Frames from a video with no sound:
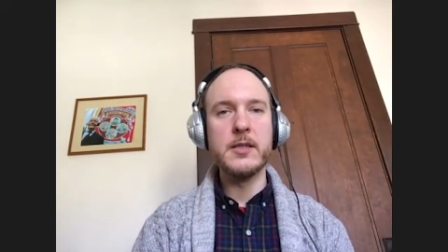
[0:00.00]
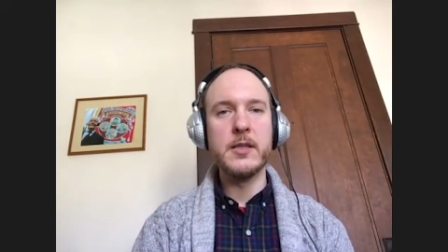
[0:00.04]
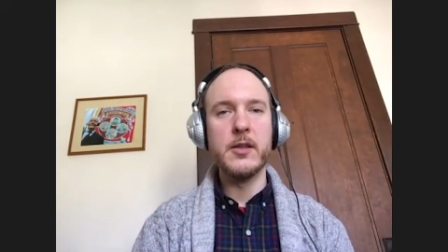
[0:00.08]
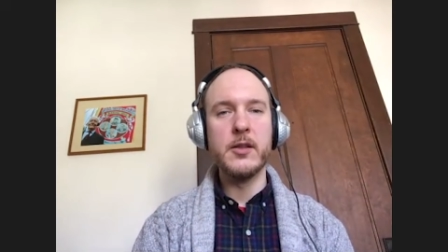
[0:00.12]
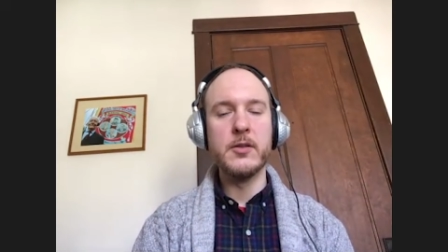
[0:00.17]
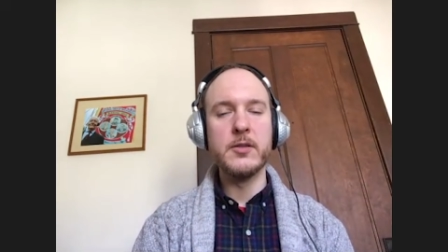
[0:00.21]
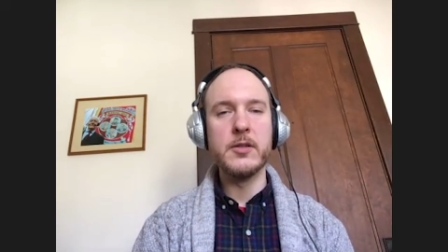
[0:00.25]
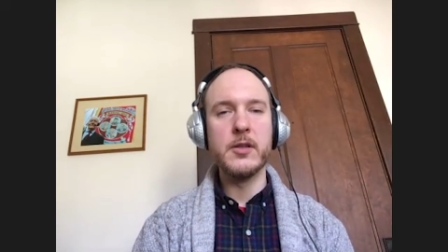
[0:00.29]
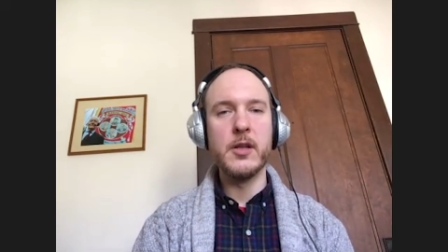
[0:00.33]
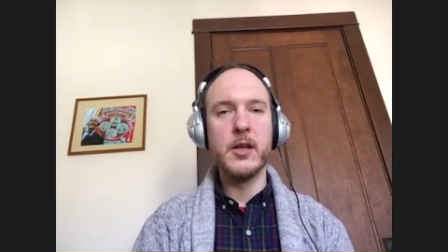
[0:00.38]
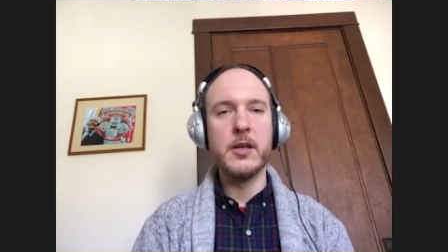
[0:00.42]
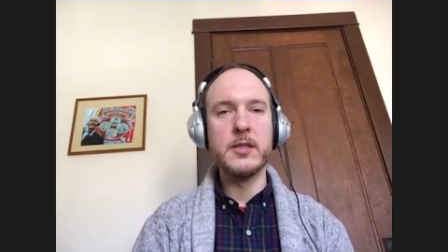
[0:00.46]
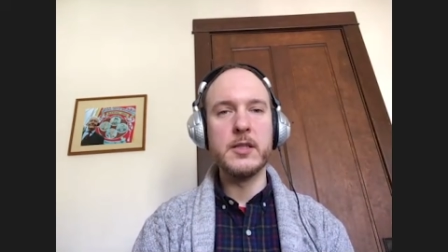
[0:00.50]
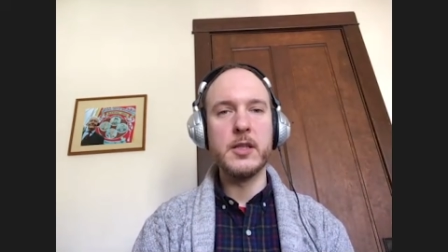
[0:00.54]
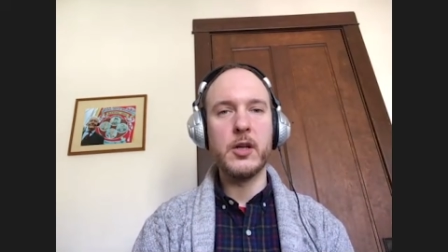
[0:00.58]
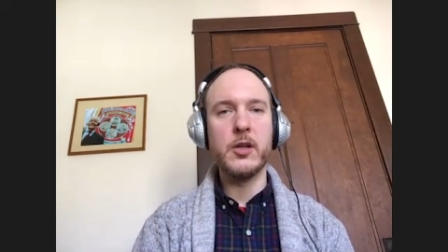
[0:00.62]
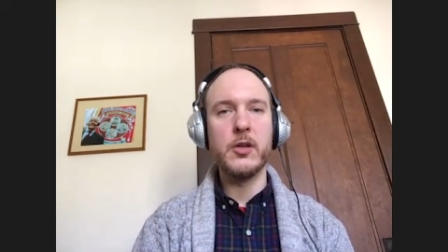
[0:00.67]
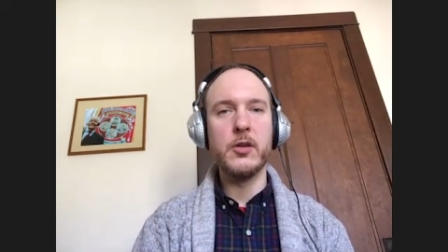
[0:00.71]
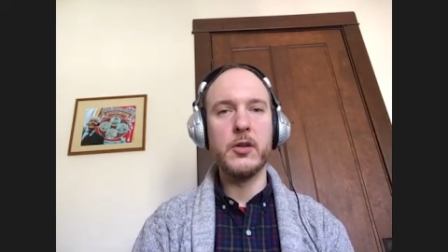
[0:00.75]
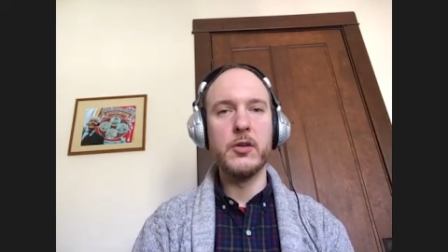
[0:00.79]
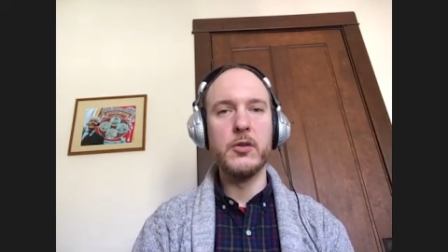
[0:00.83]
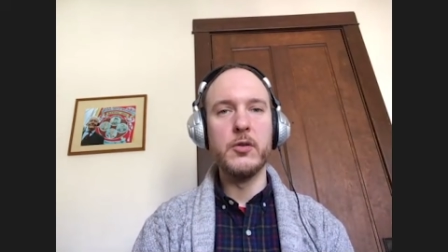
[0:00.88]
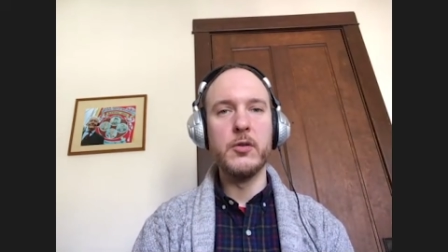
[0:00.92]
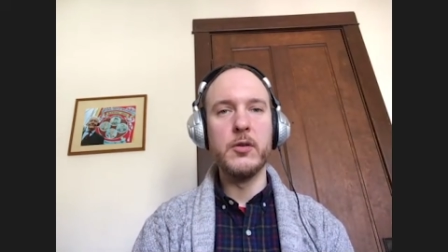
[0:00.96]
and those laws
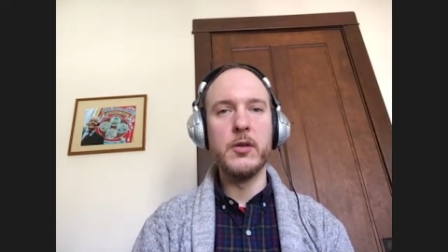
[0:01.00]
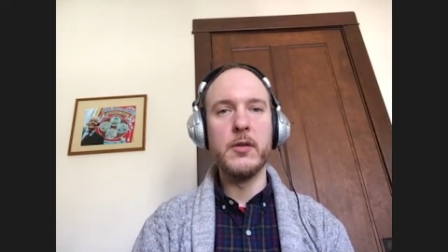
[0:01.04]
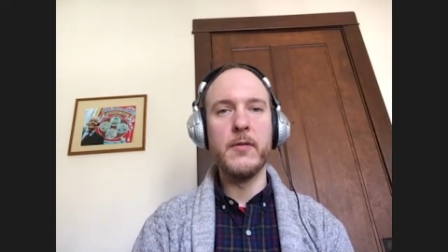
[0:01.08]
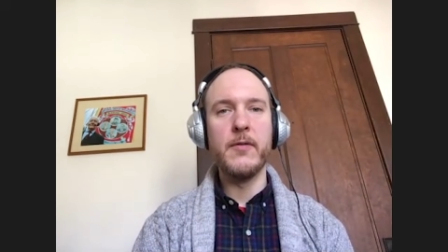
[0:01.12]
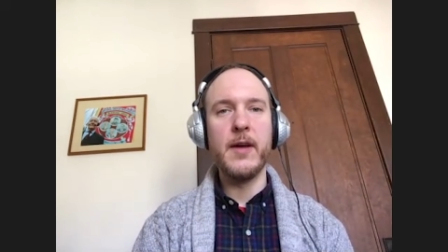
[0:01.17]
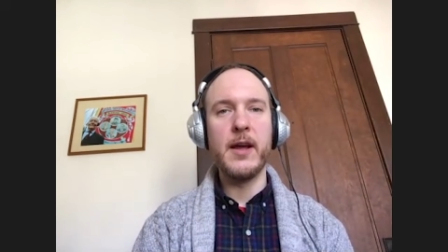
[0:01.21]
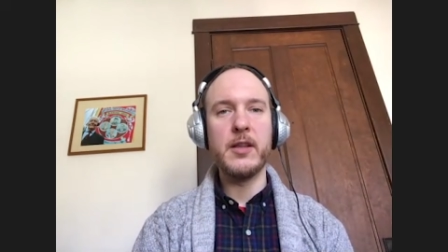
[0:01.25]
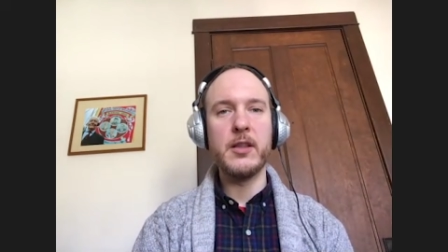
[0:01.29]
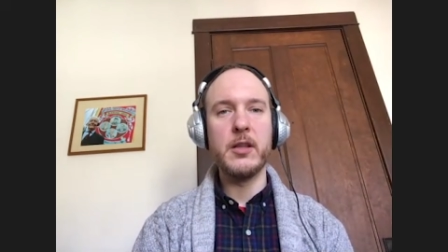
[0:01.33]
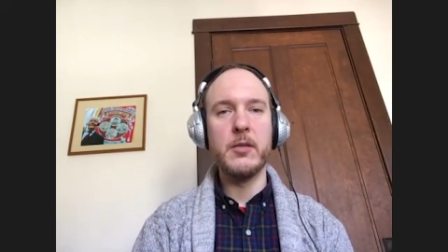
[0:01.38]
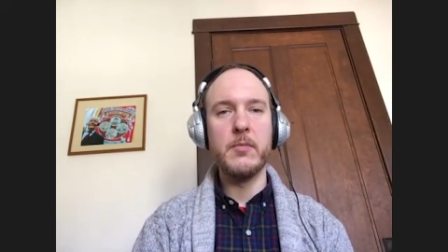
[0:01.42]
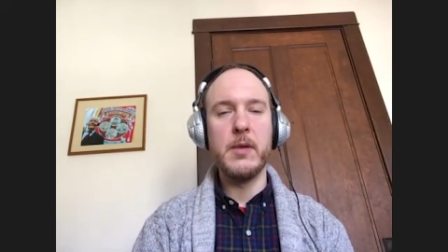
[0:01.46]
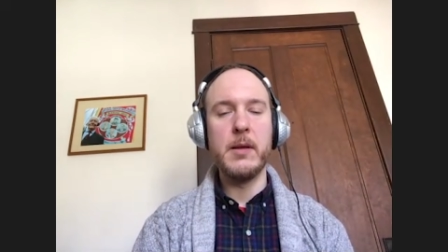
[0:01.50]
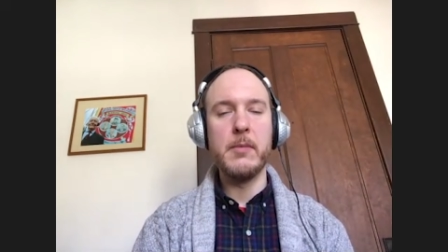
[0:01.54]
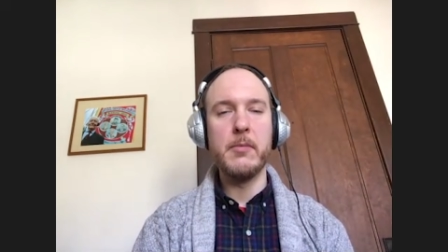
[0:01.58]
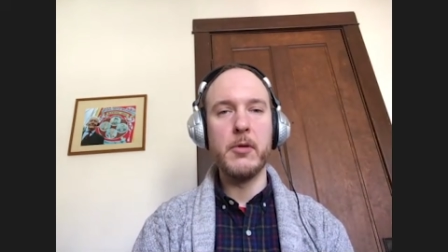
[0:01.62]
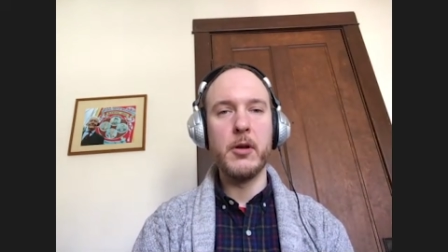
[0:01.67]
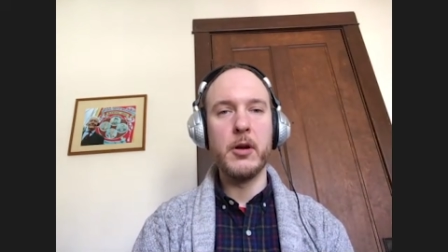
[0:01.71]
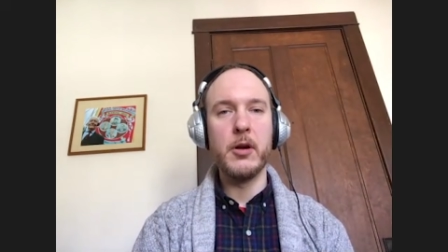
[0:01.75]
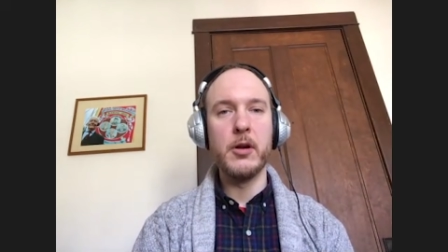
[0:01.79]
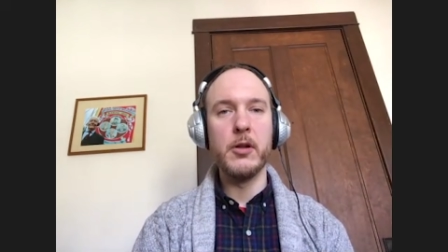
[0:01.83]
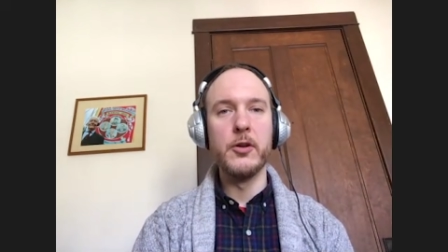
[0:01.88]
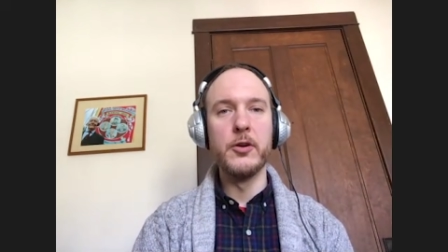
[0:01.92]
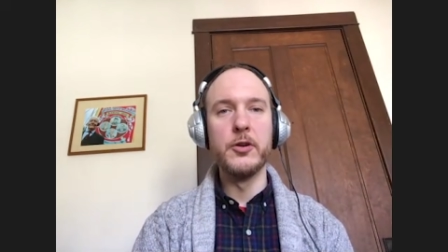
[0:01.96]
include the fact that people
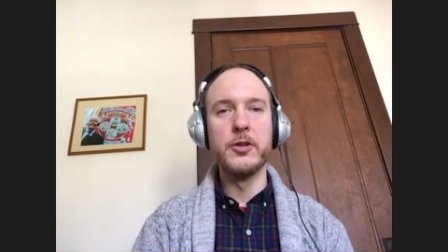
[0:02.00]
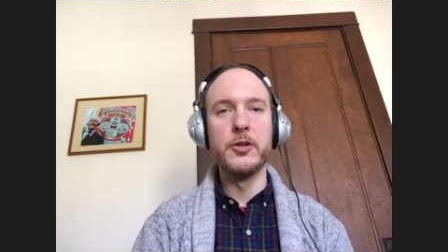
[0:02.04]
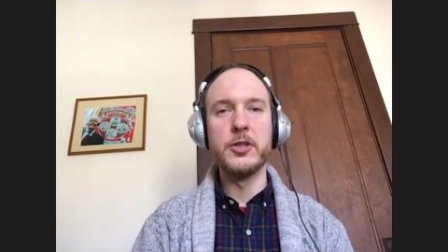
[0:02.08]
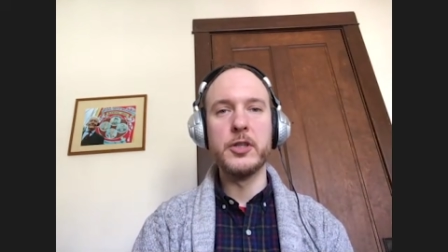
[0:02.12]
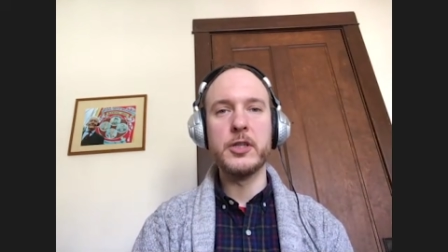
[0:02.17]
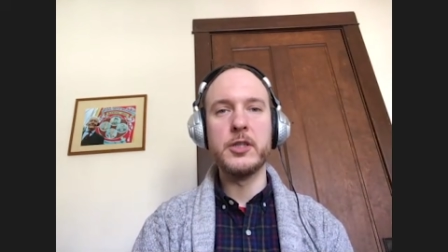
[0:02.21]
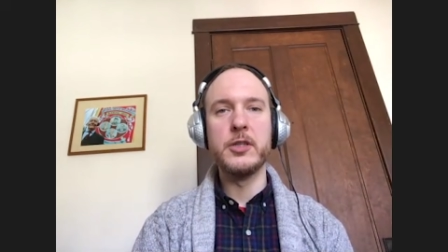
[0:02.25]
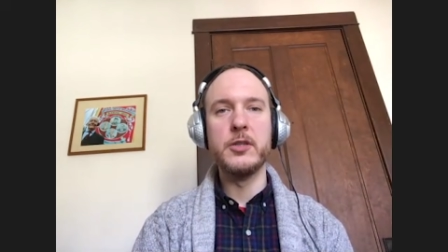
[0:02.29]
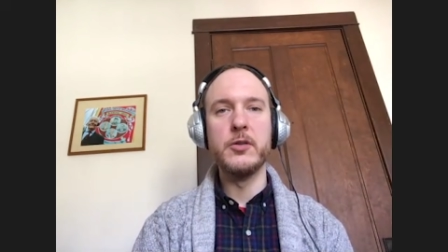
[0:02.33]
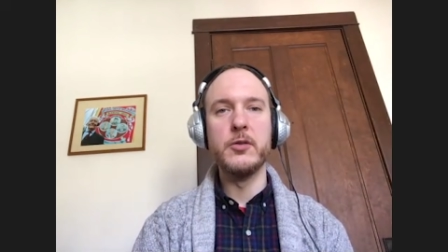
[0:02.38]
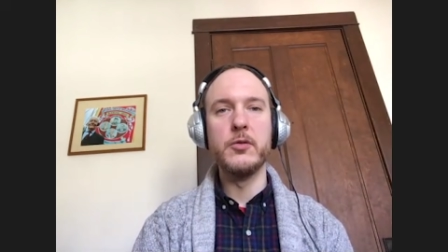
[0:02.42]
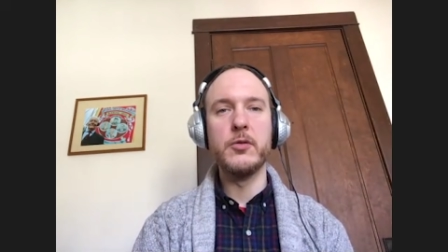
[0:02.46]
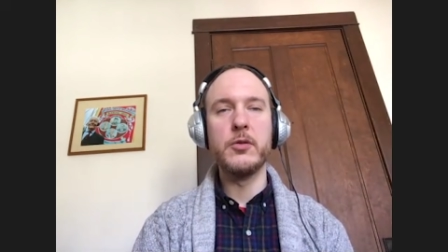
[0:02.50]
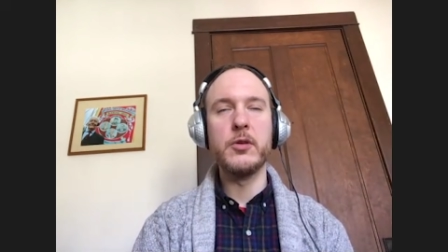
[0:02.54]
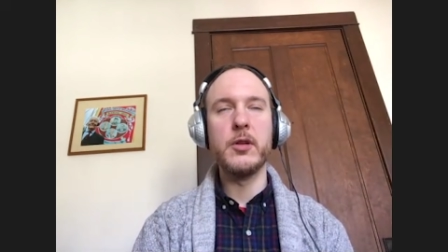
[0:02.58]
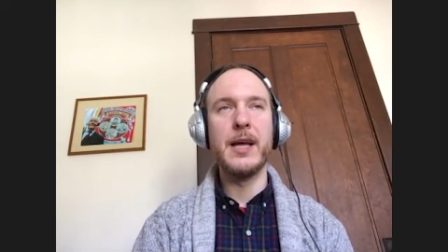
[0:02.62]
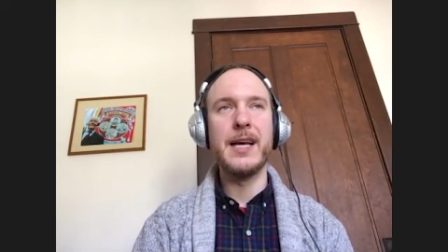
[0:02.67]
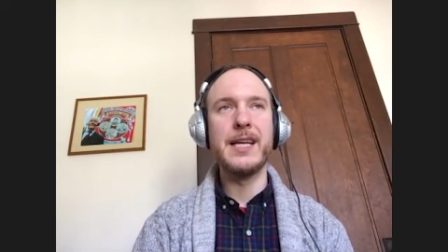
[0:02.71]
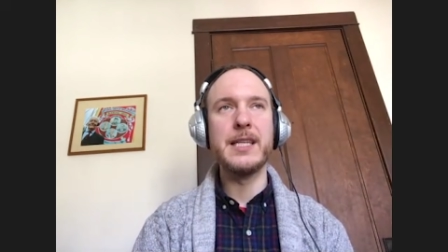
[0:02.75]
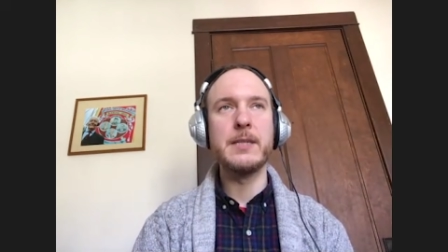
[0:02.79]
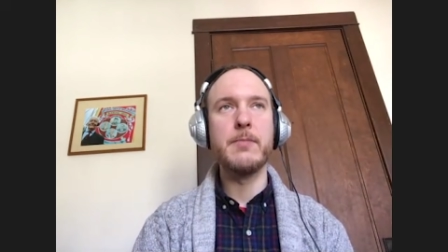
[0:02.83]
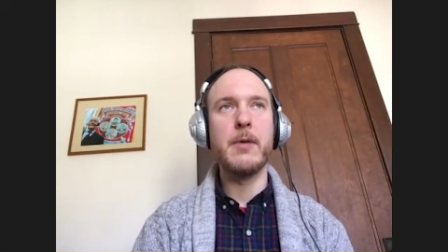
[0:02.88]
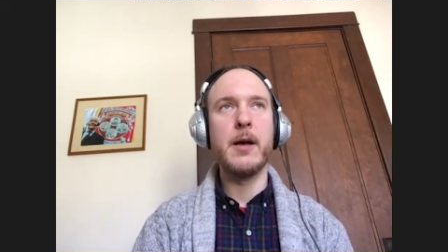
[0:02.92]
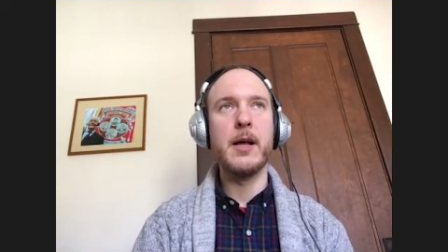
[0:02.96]
are allergic to
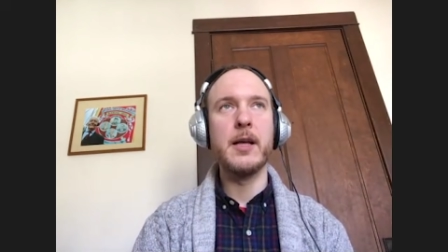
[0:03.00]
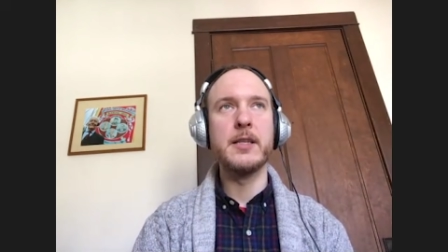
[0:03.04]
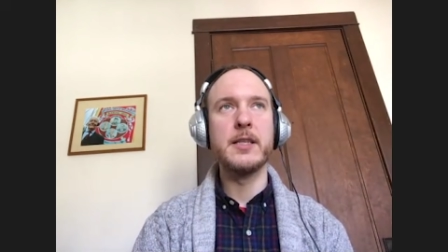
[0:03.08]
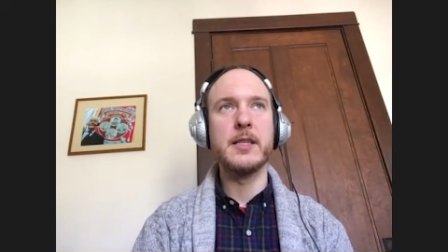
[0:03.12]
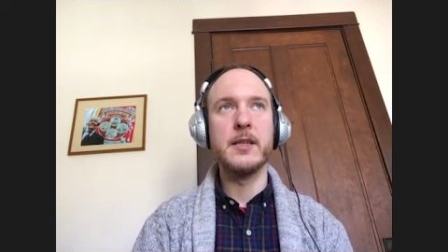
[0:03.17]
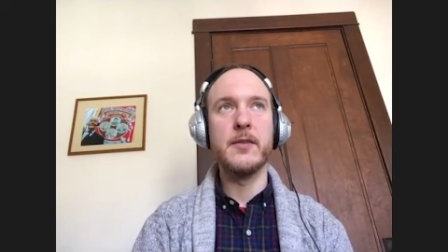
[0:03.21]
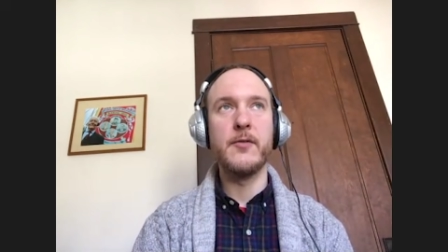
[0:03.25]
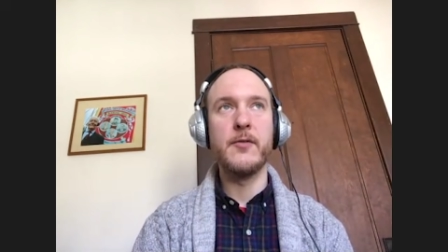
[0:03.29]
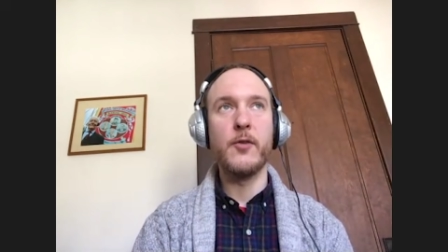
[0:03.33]
class politics.